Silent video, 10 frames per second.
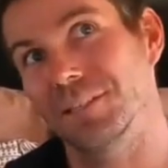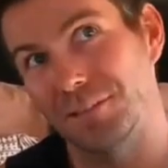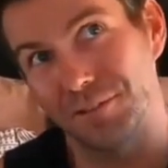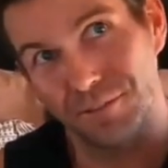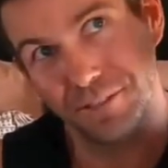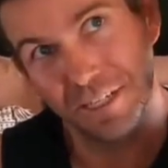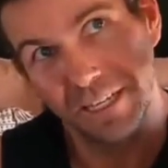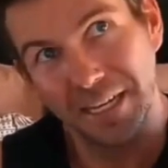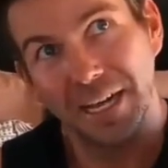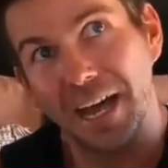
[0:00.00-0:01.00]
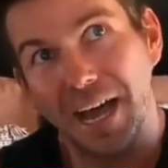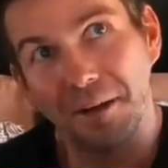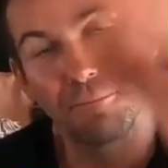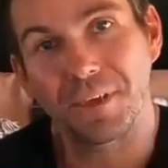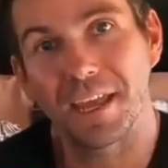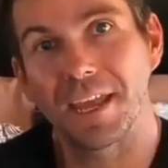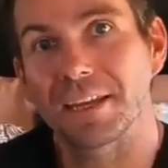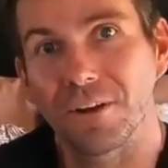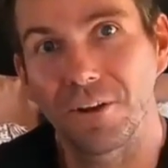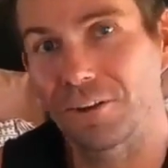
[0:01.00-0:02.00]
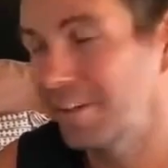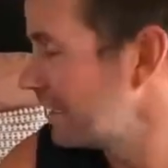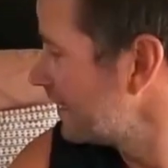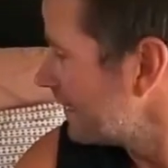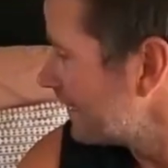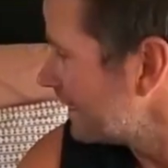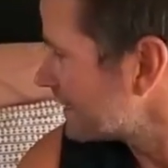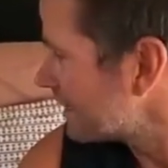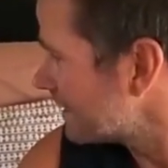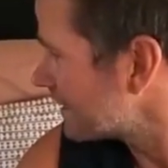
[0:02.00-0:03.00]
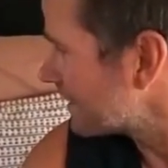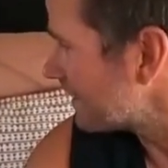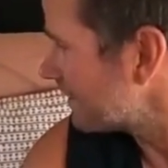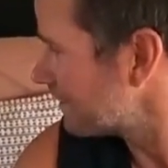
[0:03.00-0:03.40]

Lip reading: to use the aircon. It's just